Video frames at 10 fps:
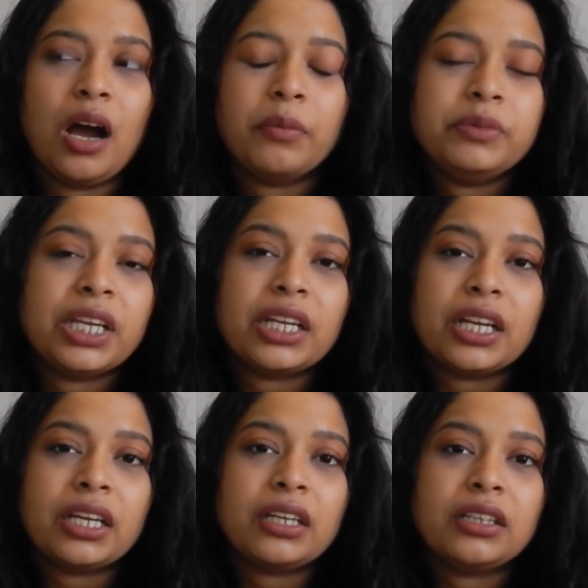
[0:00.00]

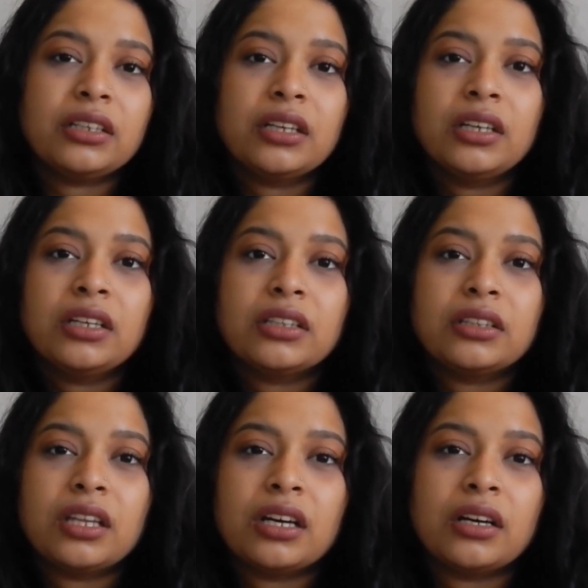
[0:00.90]
updating
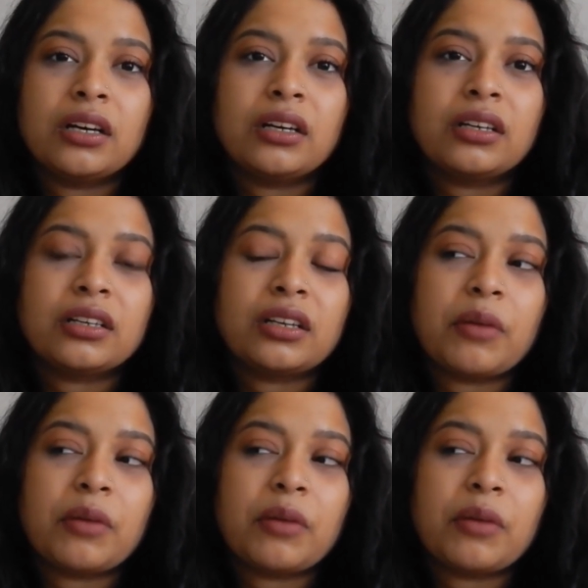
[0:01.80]
the